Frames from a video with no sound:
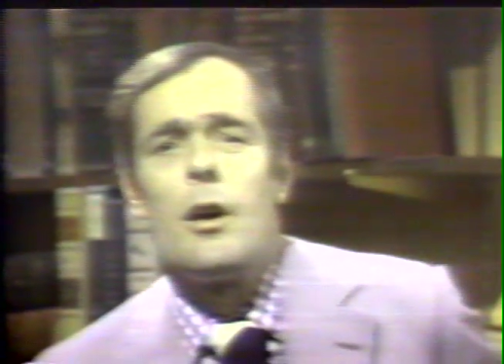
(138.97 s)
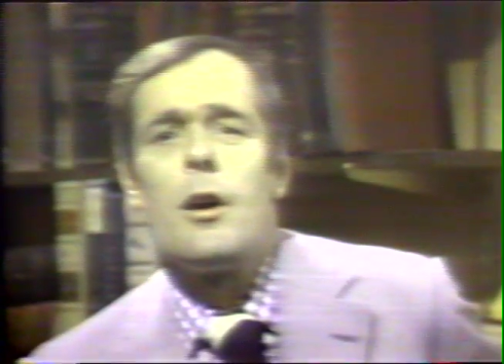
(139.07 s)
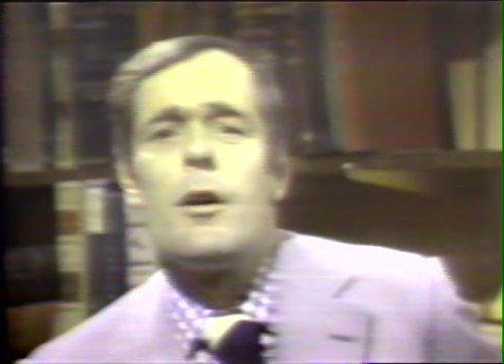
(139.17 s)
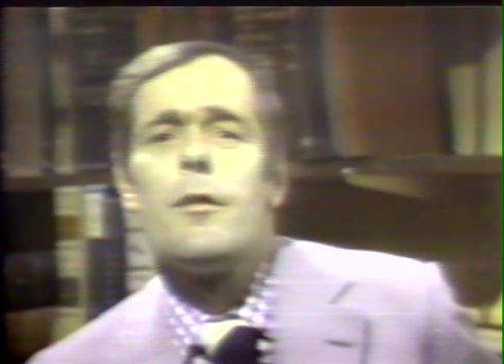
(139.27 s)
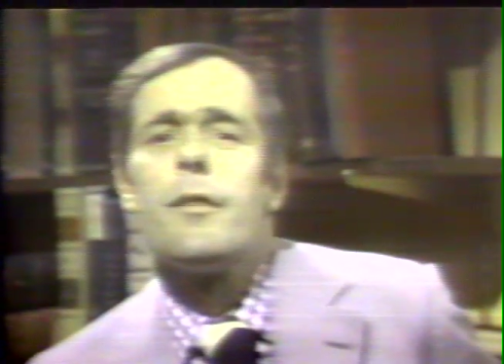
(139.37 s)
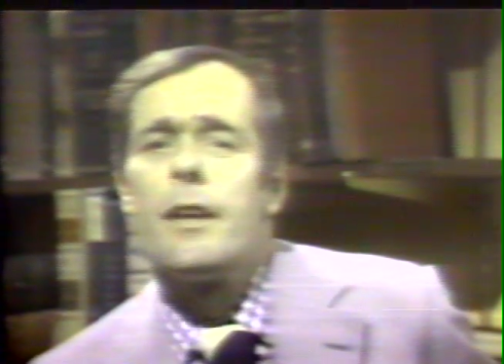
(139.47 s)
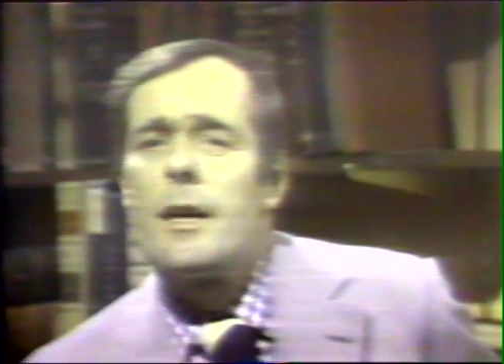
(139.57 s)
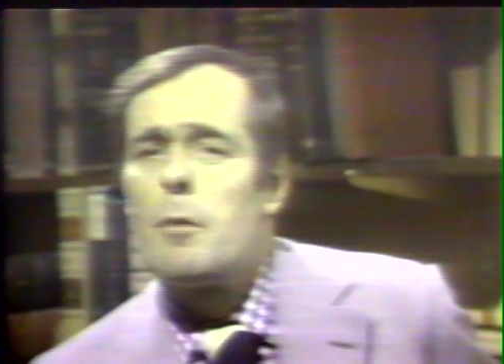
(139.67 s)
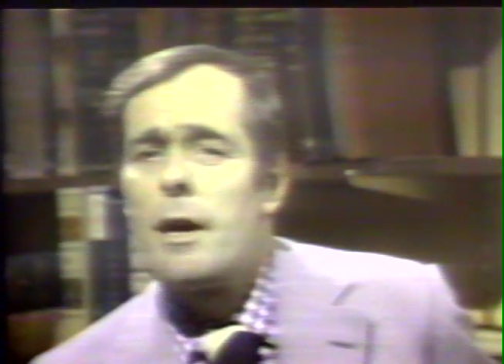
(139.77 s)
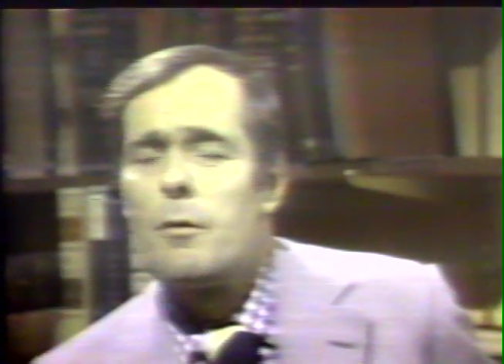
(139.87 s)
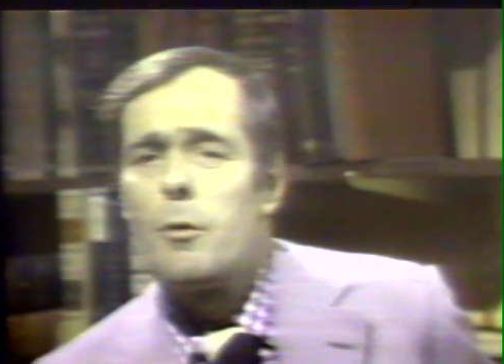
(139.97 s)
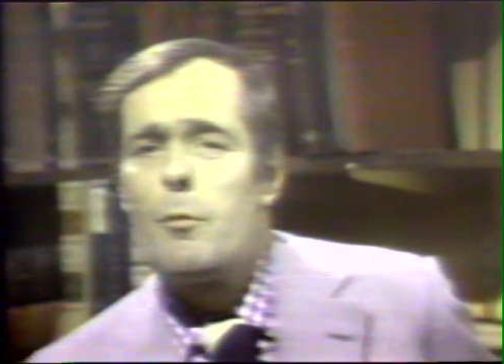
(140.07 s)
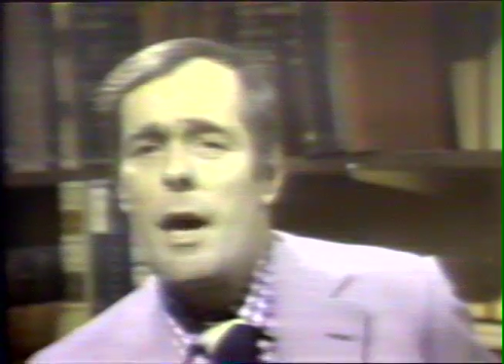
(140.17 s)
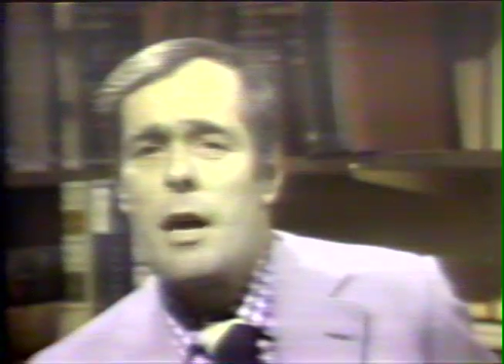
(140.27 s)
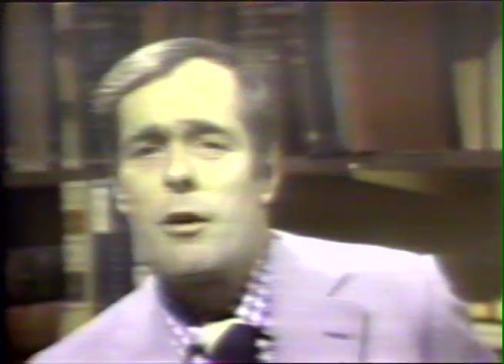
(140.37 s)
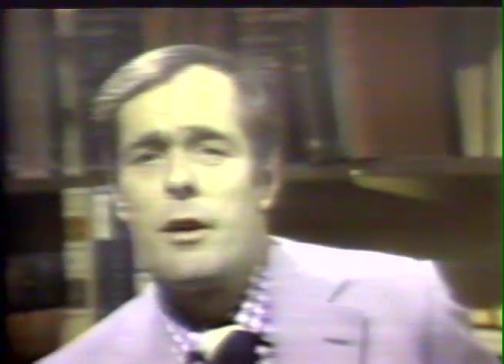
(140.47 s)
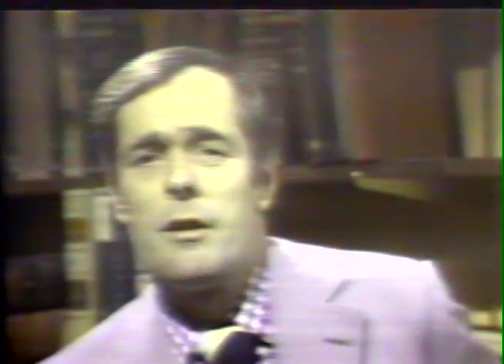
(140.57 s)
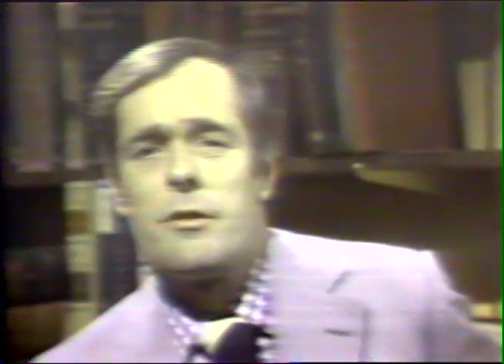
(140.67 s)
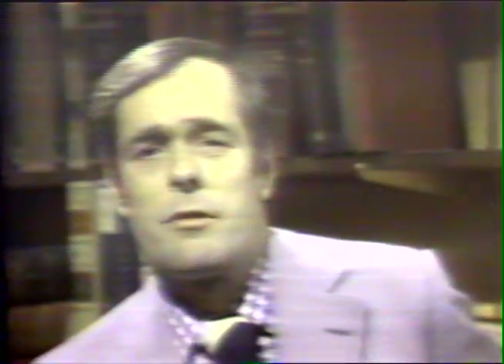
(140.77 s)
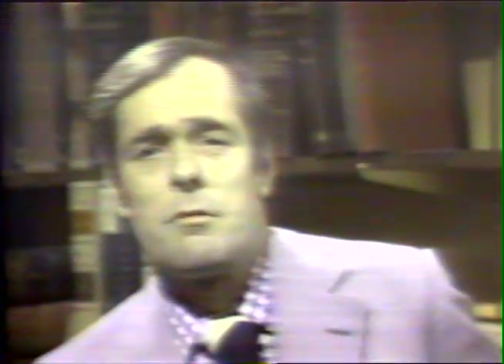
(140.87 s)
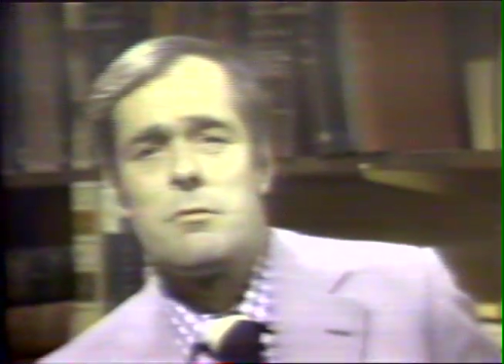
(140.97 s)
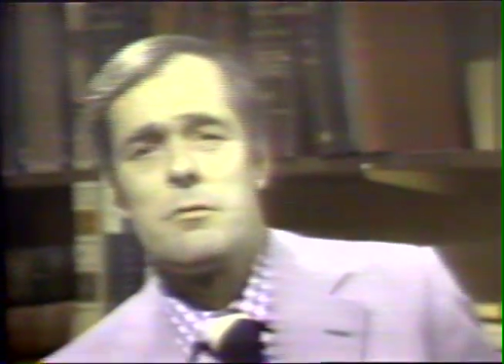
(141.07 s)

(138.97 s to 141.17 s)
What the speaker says: of the head of the pancreas.